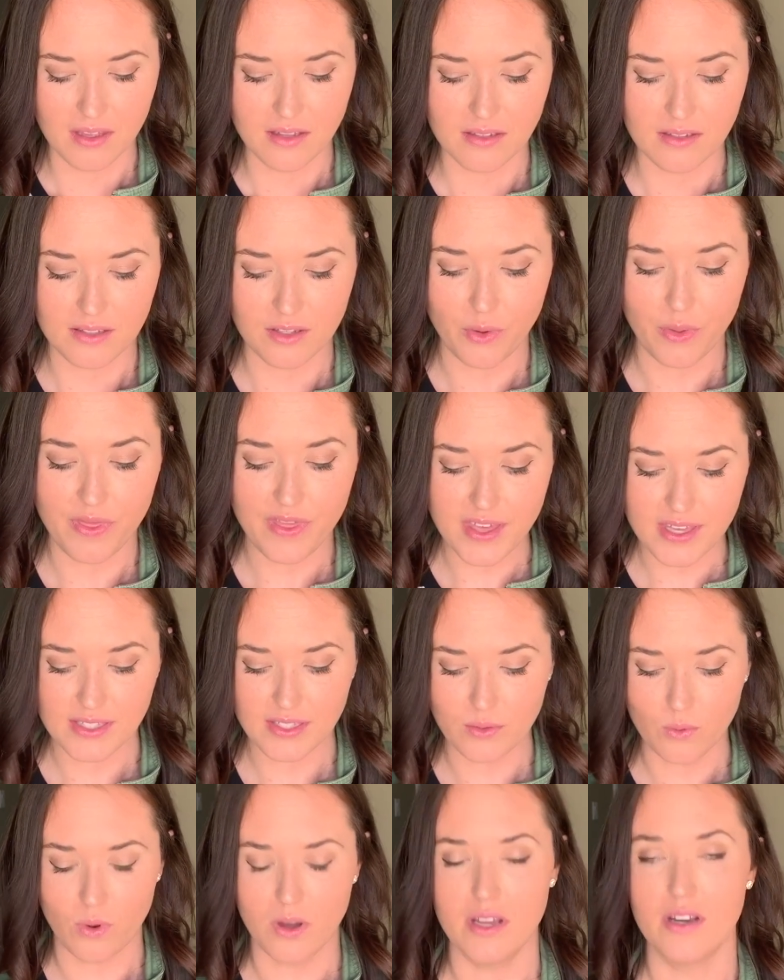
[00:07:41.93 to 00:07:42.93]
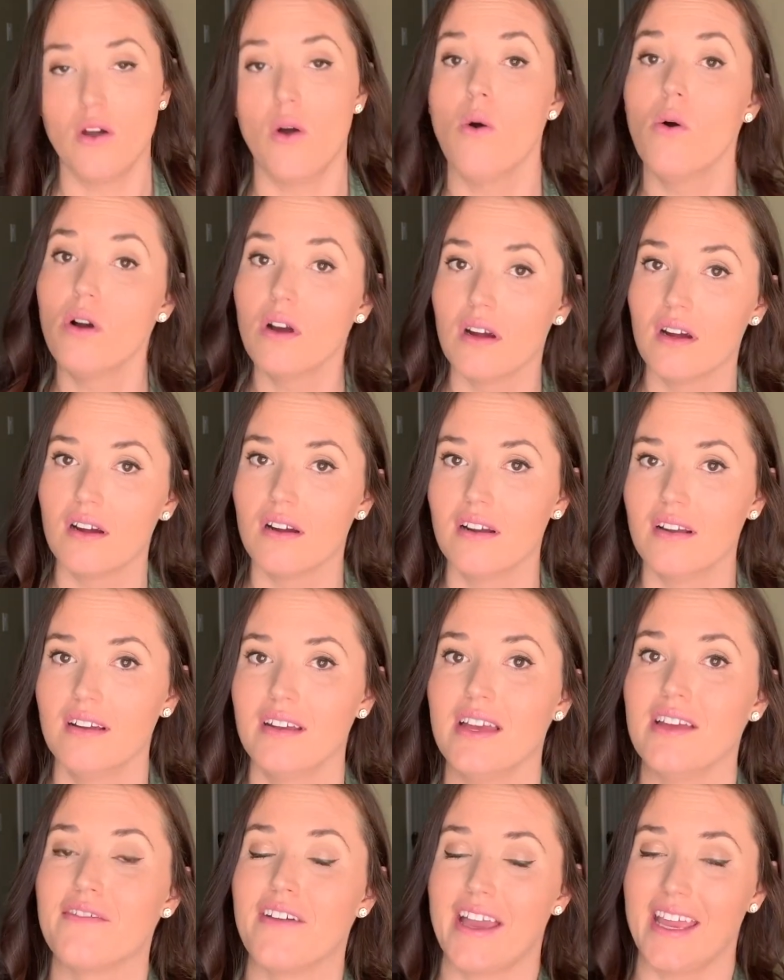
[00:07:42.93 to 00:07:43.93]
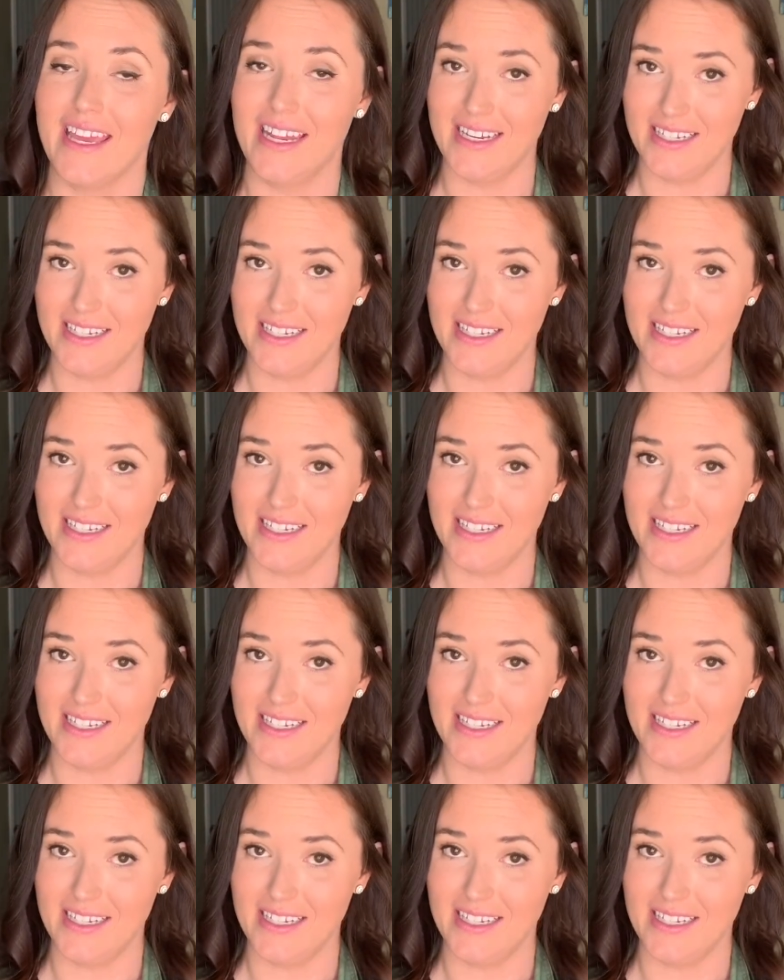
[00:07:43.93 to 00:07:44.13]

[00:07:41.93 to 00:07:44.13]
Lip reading: So this one, or if I get